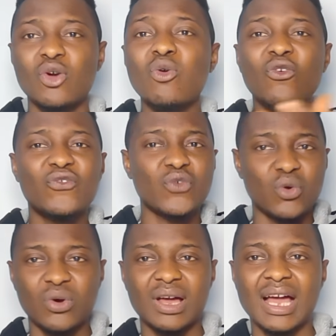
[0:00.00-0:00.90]
or
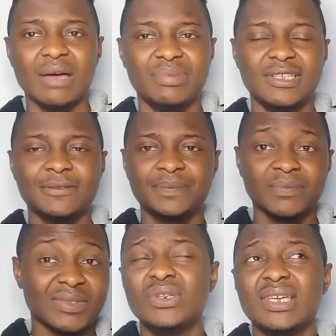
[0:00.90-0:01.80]
for Abby.
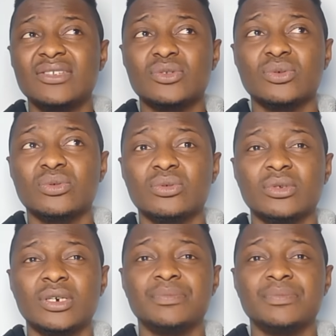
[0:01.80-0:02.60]
Few days to